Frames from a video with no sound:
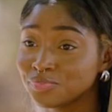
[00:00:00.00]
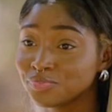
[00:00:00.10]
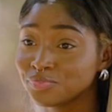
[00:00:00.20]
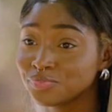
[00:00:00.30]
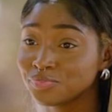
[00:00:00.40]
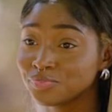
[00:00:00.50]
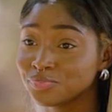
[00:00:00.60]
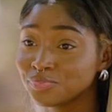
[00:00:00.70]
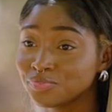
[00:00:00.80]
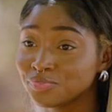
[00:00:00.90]

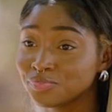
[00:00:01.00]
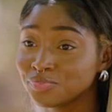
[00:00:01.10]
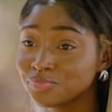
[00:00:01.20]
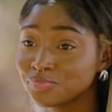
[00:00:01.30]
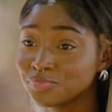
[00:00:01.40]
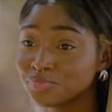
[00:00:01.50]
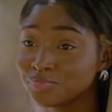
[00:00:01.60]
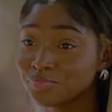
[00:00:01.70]
Nobody speaks.